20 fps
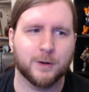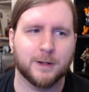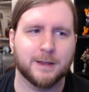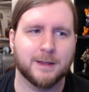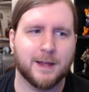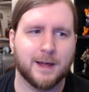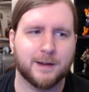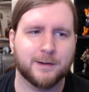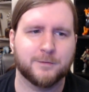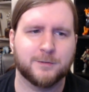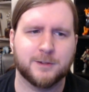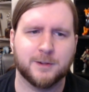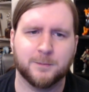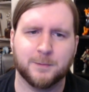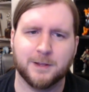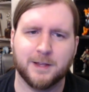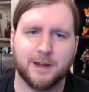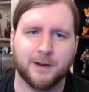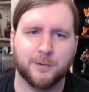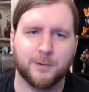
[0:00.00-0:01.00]
are a lot of
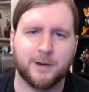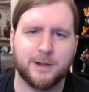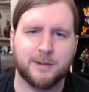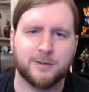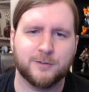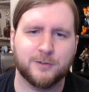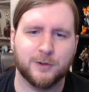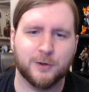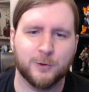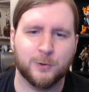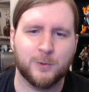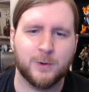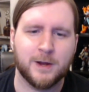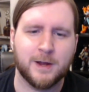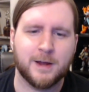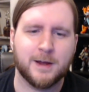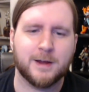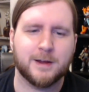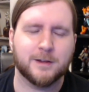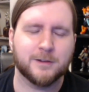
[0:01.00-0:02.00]
similarities too.
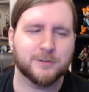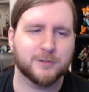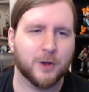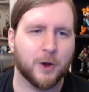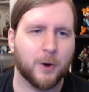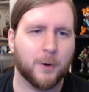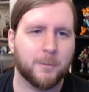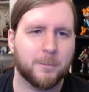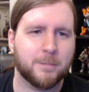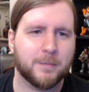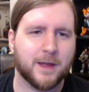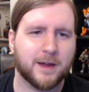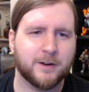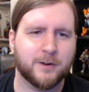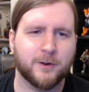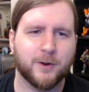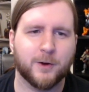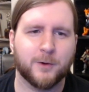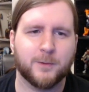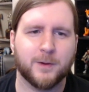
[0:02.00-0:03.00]
So I
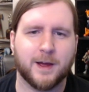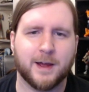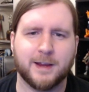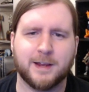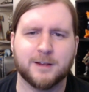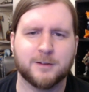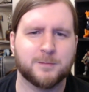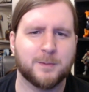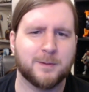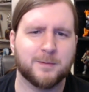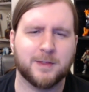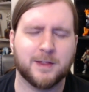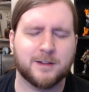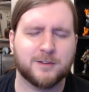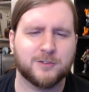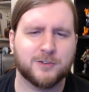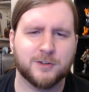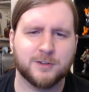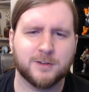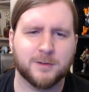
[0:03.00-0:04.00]
don't know. I guess maybe
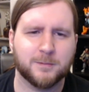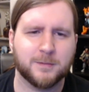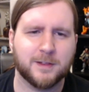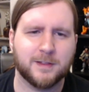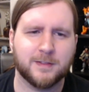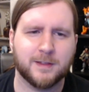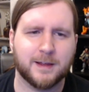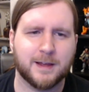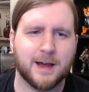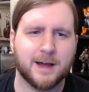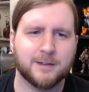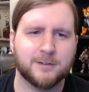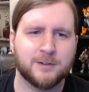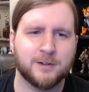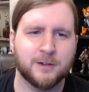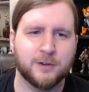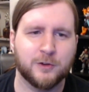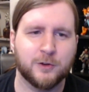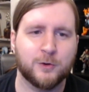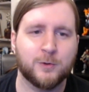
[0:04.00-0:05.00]
that's just something that gods
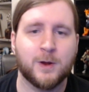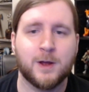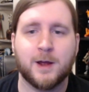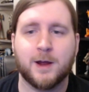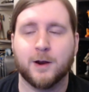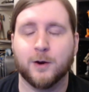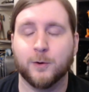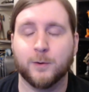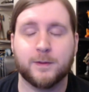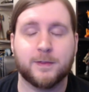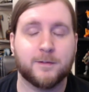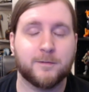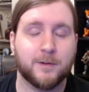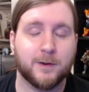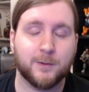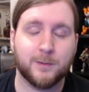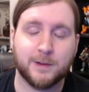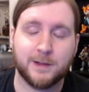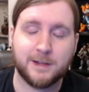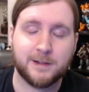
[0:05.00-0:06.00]
can do, or at the
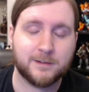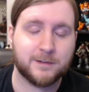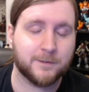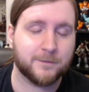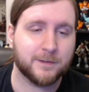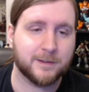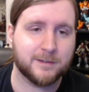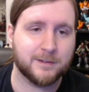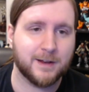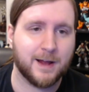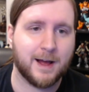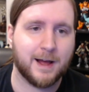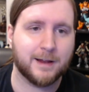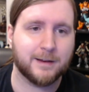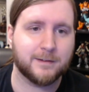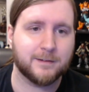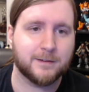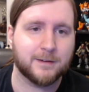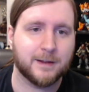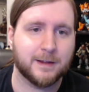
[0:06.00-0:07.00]
very least, if it's
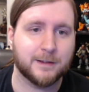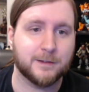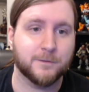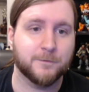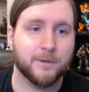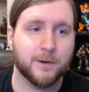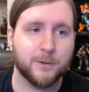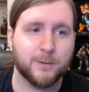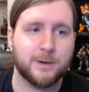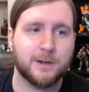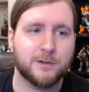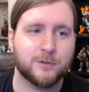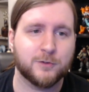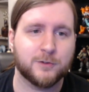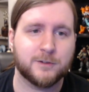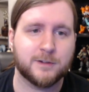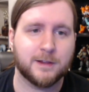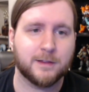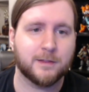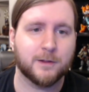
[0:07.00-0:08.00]
not, it's very
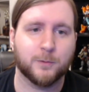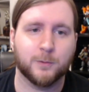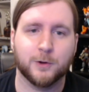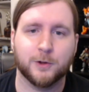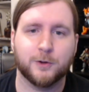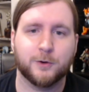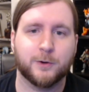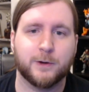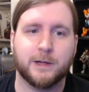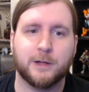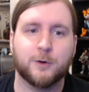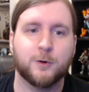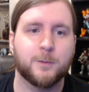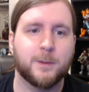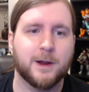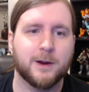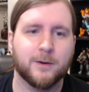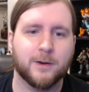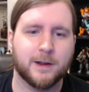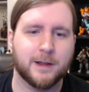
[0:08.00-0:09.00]
interesting that we're learning
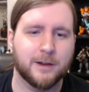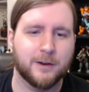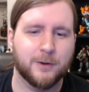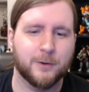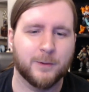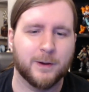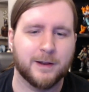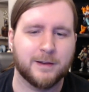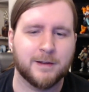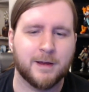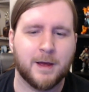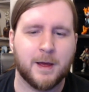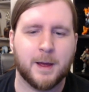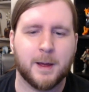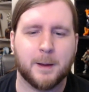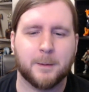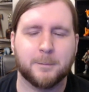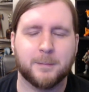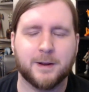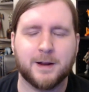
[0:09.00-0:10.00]
Kubera can do it.
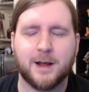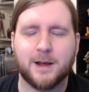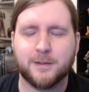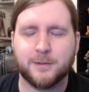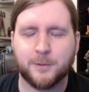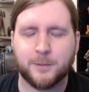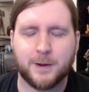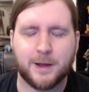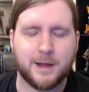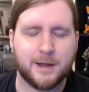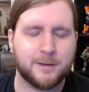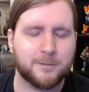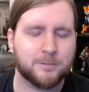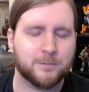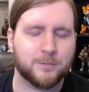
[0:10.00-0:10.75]
But either way,